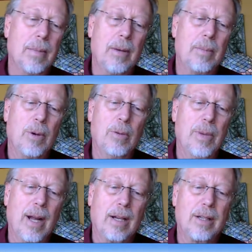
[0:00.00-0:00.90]

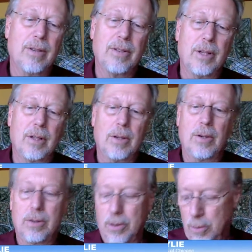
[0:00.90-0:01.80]
improvement activity
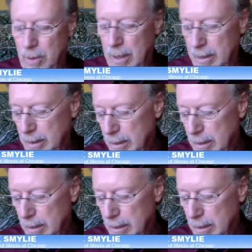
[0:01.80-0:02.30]
along the way.